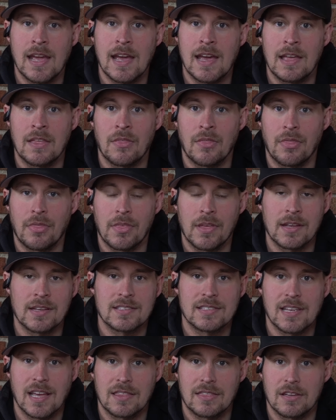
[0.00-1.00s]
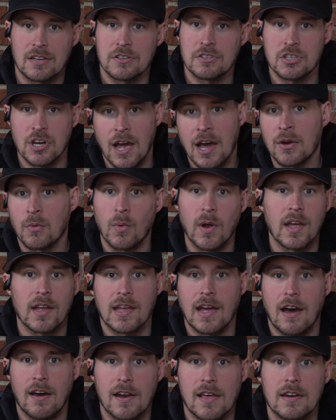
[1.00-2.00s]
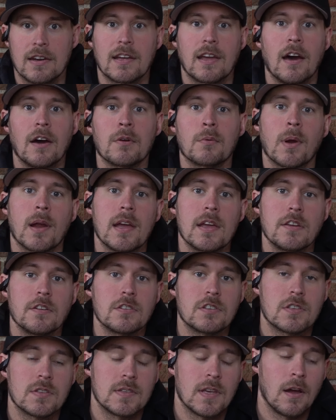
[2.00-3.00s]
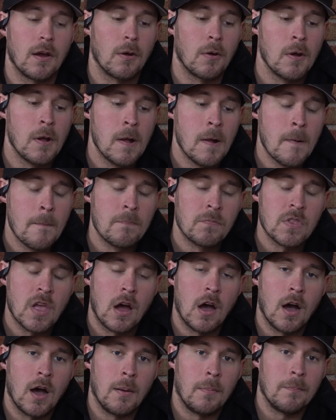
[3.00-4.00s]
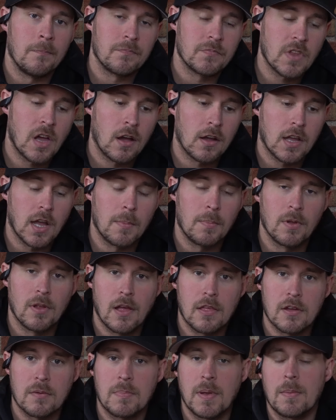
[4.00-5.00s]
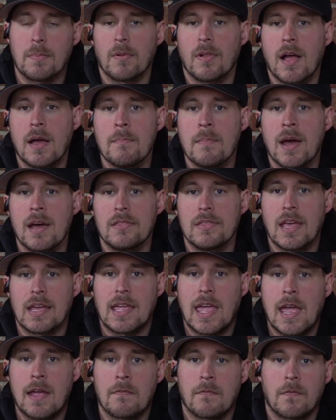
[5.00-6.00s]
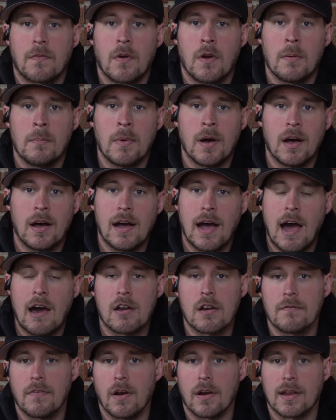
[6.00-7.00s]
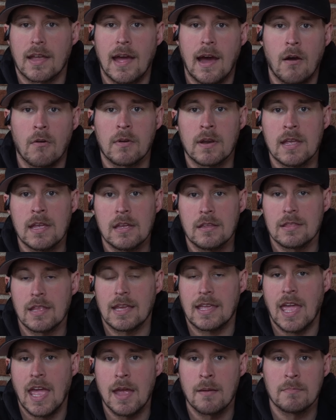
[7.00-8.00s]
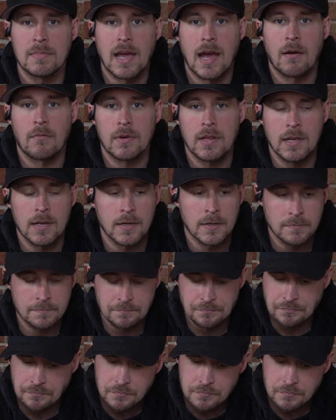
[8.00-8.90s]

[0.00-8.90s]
and thinks that they're John Wick out at a gun range. So a couple other people I met, they came from out of our county, and they came down here.